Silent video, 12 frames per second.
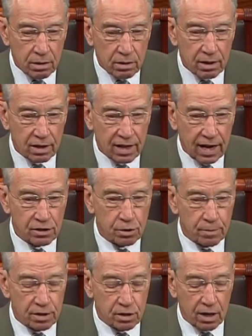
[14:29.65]
that that's a
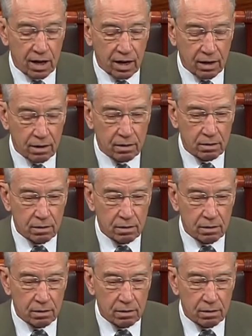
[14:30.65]
mistake.